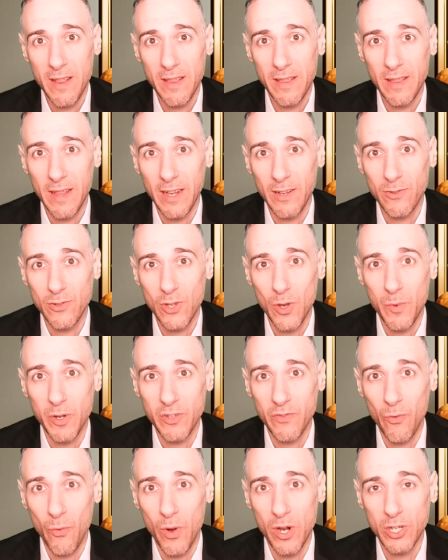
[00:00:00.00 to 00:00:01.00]
Thank you so
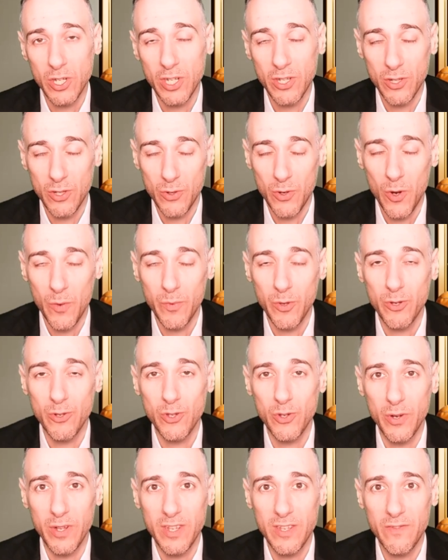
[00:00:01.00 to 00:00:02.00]
much for watching. Do hope you
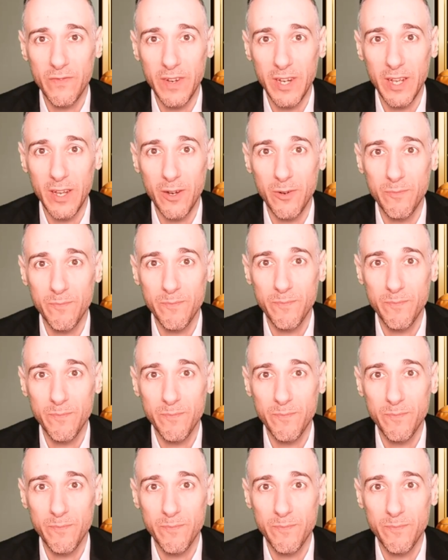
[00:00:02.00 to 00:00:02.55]
enjoyed this video.